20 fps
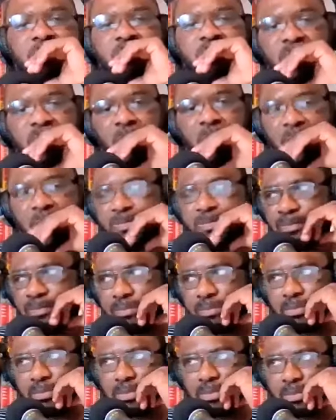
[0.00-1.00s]
tell me,
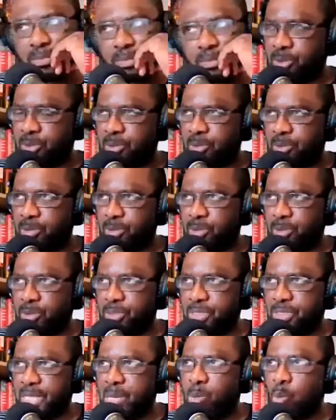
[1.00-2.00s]

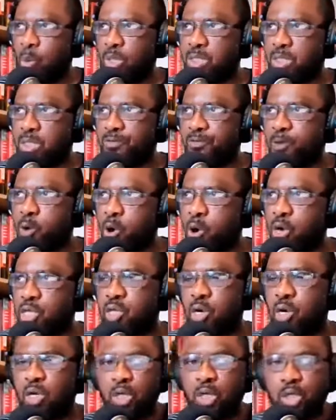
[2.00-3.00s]
you say you want to
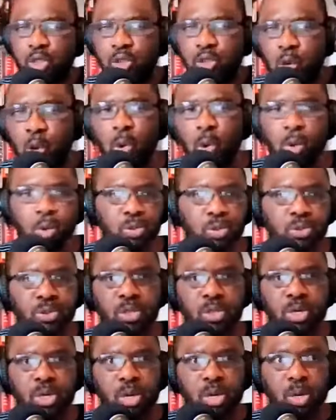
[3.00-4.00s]
focus on those
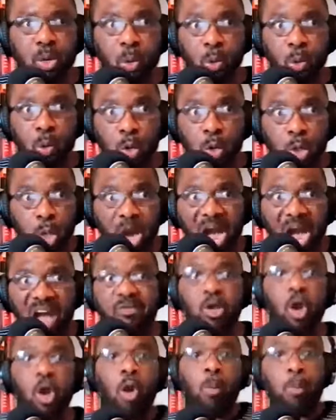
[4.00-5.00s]
who don't
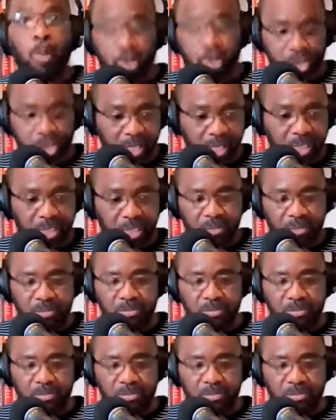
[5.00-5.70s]
have the opportunity.